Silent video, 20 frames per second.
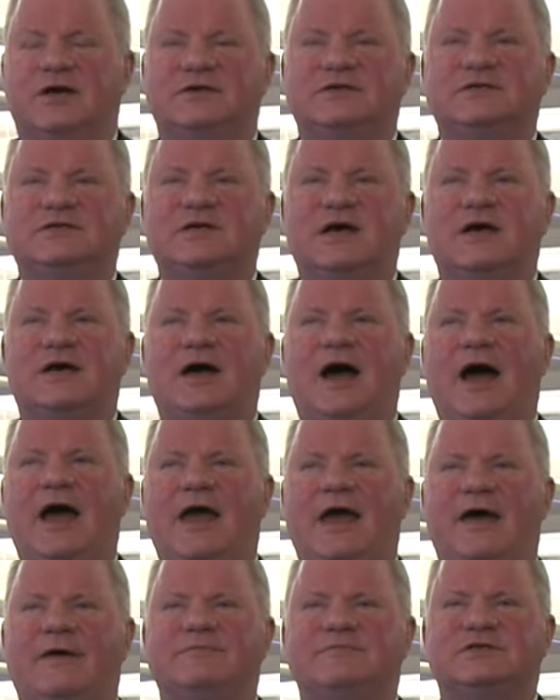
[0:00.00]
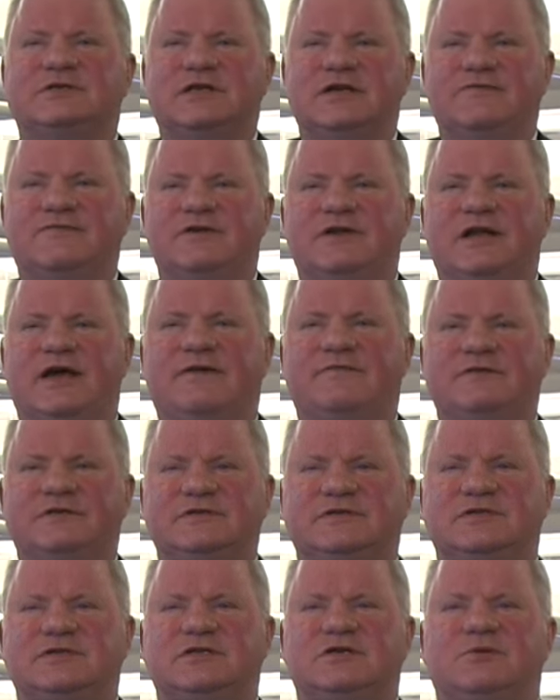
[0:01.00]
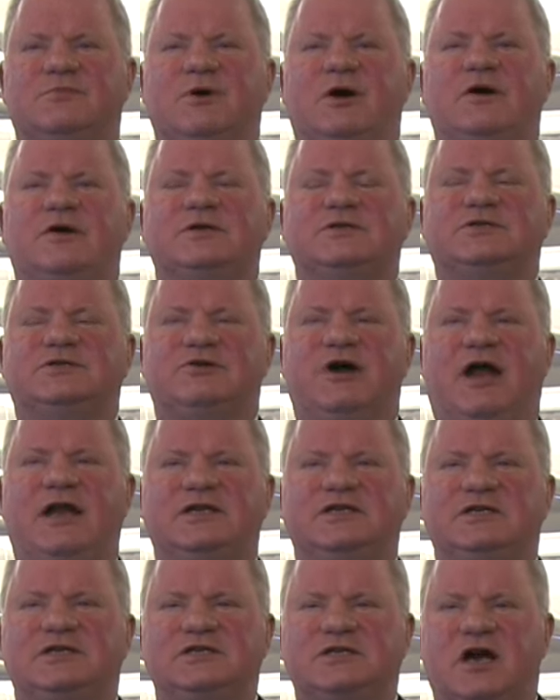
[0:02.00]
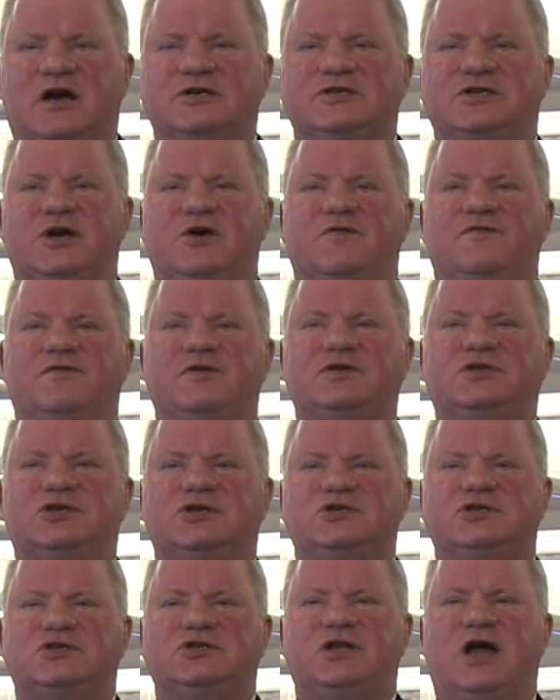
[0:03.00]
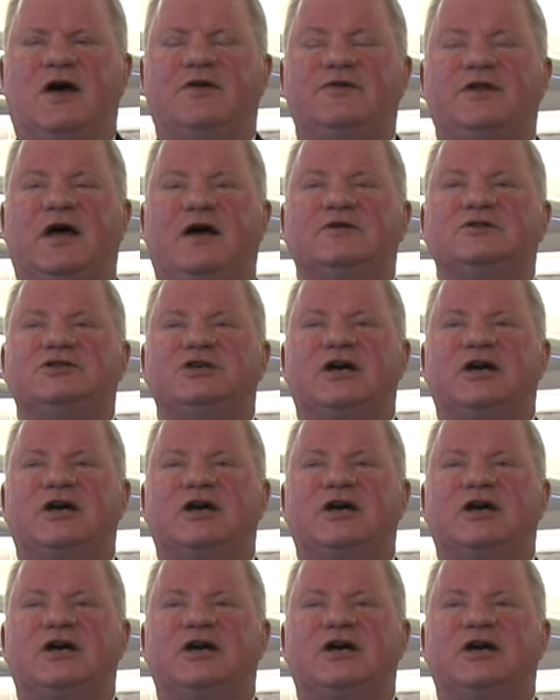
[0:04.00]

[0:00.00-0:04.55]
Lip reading: Traders. I am Stephen Davis, Senior Market Strategist, RJO Futures, downtown